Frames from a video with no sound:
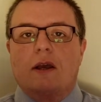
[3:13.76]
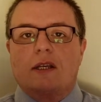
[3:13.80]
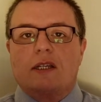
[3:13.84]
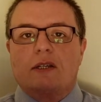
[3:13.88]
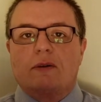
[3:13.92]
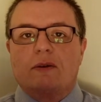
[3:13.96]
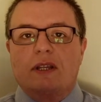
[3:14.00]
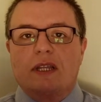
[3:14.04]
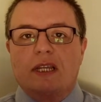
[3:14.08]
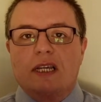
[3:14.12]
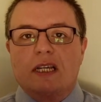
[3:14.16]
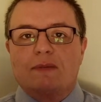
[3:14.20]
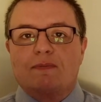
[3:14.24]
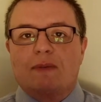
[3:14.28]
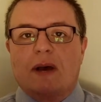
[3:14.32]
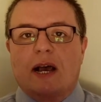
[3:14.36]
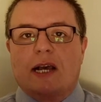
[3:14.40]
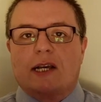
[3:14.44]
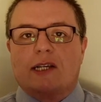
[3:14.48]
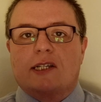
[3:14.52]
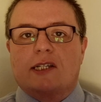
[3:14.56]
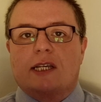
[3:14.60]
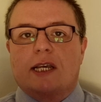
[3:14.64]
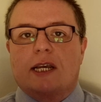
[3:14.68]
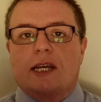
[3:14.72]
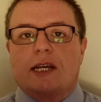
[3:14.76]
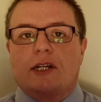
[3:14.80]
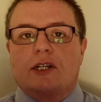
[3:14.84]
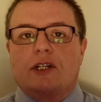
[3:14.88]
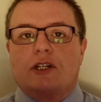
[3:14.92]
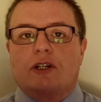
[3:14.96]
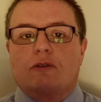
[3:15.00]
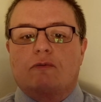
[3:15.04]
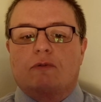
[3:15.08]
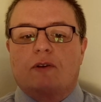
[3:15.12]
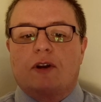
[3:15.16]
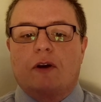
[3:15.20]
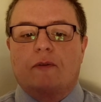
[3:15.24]
So in this
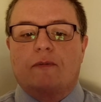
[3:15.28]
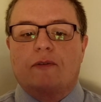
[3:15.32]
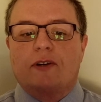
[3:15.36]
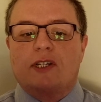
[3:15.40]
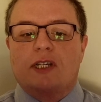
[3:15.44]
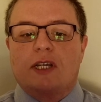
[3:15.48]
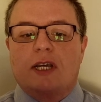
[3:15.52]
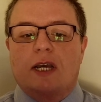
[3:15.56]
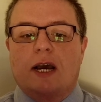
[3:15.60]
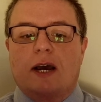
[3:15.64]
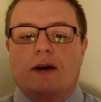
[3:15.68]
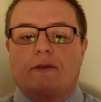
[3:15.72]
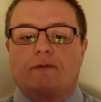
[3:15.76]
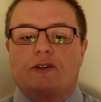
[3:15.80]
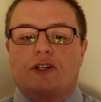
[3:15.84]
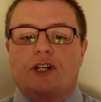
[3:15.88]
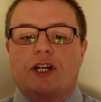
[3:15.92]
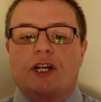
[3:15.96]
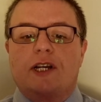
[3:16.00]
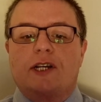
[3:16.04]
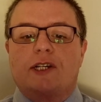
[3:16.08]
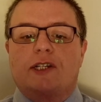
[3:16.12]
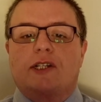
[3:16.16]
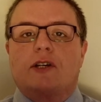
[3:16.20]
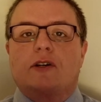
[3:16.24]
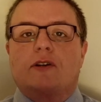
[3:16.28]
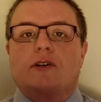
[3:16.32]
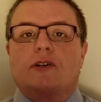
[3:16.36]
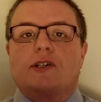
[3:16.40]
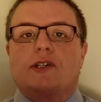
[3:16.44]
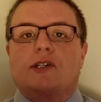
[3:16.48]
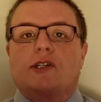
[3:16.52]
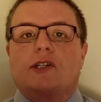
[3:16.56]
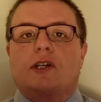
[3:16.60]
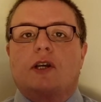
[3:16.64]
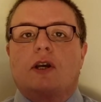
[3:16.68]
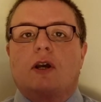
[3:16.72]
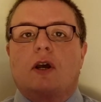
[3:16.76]
passage, we obviously have
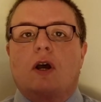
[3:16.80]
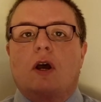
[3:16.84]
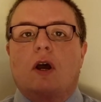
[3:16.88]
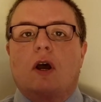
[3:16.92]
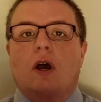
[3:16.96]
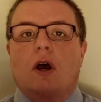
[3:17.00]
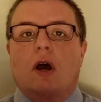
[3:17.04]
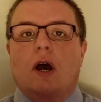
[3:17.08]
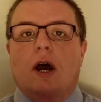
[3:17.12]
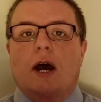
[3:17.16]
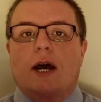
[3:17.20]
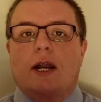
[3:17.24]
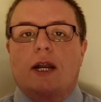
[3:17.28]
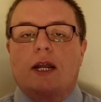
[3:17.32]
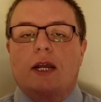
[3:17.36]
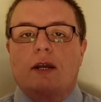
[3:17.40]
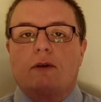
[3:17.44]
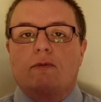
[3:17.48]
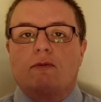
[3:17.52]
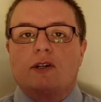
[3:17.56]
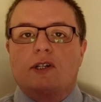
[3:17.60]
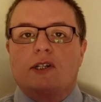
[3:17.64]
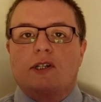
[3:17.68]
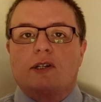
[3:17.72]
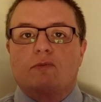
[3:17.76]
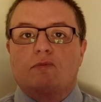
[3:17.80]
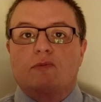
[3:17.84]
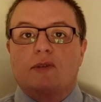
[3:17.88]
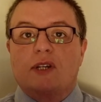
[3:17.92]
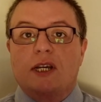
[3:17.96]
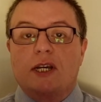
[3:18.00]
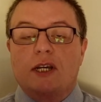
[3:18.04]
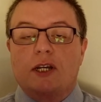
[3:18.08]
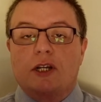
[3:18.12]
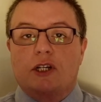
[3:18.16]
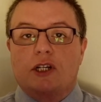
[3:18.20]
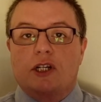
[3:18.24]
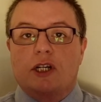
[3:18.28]
Jesus, and he was
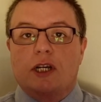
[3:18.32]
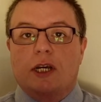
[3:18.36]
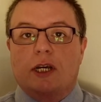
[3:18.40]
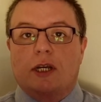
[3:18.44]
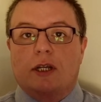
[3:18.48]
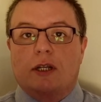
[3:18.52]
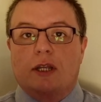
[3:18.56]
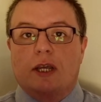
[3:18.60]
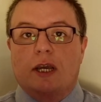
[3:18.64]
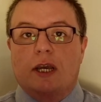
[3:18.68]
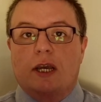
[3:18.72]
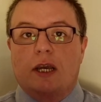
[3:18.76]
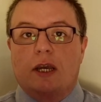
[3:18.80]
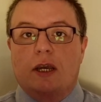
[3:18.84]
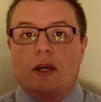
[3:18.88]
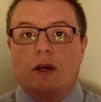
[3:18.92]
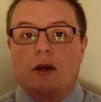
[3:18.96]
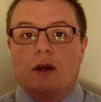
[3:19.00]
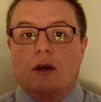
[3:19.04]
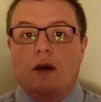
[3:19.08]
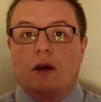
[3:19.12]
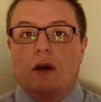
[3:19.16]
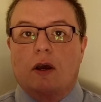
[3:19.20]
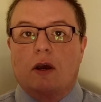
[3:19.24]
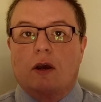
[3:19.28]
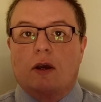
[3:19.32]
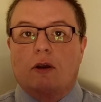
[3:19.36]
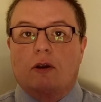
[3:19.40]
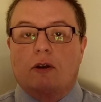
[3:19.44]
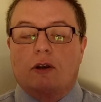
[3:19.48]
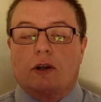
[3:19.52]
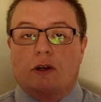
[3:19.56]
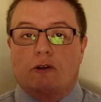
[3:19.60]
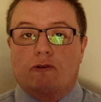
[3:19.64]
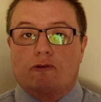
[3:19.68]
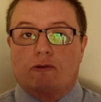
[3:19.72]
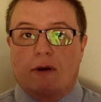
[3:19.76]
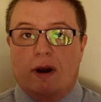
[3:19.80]
teaching the
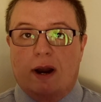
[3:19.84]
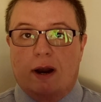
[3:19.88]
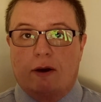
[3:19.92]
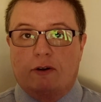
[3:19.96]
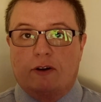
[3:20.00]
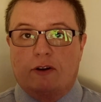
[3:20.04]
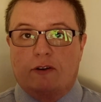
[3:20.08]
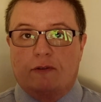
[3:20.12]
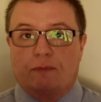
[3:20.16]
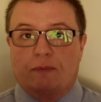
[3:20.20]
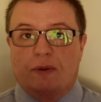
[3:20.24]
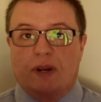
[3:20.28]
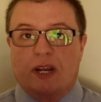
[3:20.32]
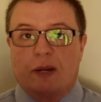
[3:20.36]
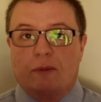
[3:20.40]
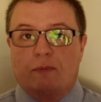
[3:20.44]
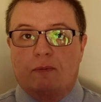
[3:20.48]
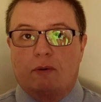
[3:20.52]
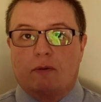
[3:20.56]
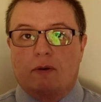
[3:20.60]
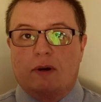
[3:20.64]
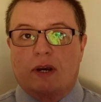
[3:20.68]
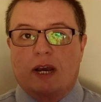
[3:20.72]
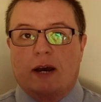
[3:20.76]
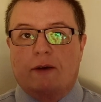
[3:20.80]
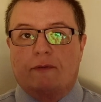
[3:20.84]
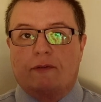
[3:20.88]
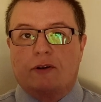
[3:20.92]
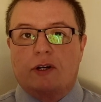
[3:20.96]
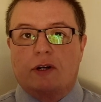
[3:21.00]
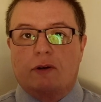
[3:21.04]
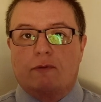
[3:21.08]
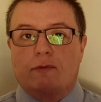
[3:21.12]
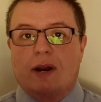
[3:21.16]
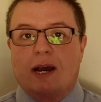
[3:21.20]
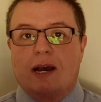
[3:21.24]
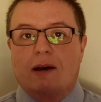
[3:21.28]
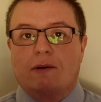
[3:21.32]
crowd of people gathered
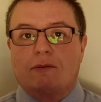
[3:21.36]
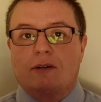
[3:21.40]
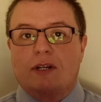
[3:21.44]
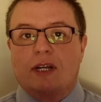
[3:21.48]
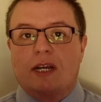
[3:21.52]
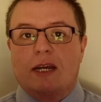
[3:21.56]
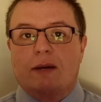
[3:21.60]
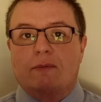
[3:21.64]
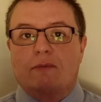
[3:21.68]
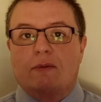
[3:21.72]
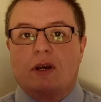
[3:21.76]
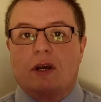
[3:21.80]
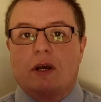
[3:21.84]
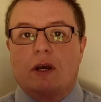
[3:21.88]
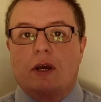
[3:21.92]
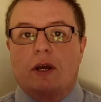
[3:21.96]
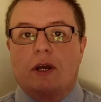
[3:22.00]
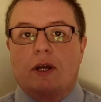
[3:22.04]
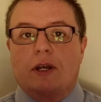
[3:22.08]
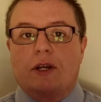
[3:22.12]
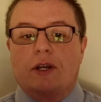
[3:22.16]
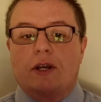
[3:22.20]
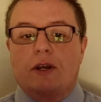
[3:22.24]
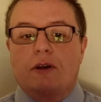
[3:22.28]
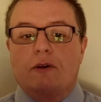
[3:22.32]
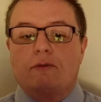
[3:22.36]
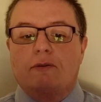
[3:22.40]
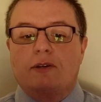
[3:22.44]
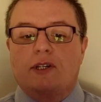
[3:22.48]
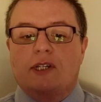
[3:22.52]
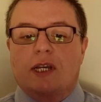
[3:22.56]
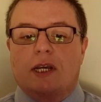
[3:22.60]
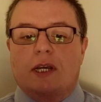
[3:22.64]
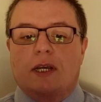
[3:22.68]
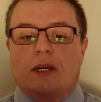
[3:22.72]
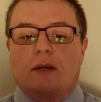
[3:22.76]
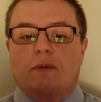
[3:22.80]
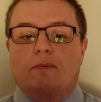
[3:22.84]
around him
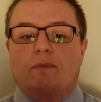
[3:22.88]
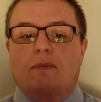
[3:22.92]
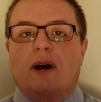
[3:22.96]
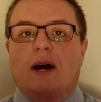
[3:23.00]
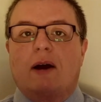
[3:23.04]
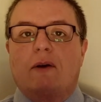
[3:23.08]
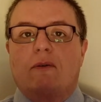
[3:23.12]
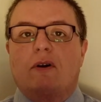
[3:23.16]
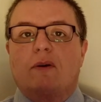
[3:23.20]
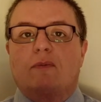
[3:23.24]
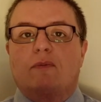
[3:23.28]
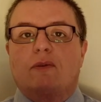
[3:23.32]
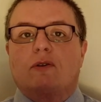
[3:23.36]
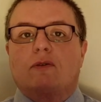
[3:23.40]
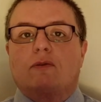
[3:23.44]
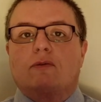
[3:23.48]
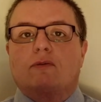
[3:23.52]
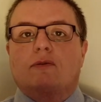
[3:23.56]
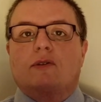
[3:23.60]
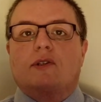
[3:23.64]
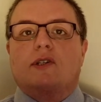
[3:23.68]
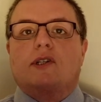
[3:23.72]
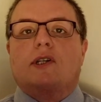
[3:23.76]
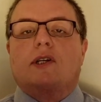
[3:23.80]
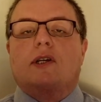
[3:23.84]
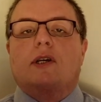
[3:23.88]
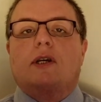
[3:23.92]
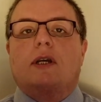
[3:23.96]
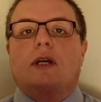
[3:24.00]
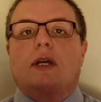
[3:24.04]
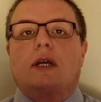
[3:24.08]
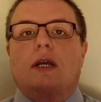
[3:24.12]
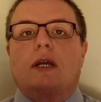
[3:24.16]
using parables.